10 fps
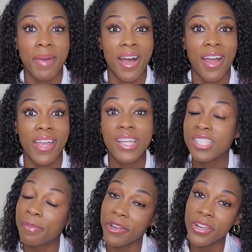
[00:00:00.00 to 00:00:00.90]
my
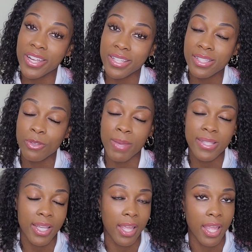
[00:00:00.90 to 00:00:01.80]
experience with my
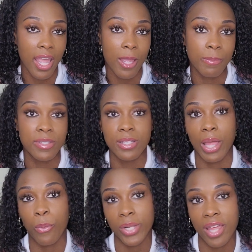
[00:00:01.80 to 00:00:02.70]
second games and
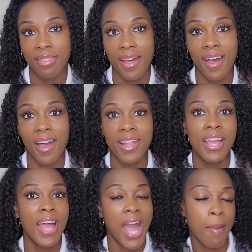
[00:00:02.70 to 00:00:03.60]
like what I thought,
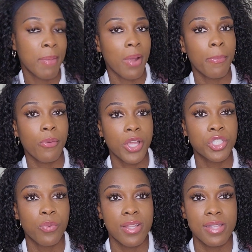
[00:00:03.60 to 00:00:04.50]
how my
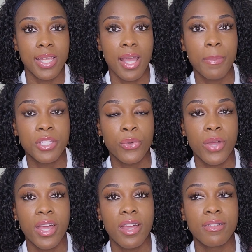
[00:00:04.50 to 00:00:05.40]
preparation was leading up to
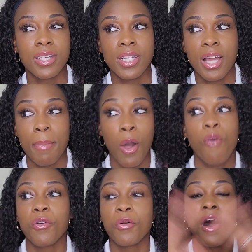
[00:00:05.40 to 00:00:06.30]
it, my
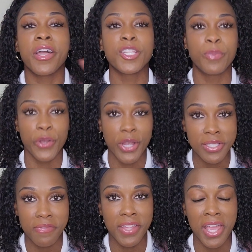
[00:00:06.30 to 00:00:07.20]
overall
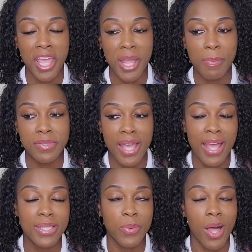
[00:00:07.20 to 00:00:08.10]
experience of the games,
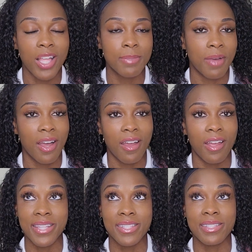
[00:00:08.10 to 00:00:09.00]
as well as my
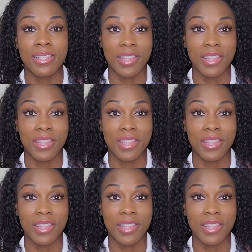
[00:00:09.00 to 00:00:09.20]
lessons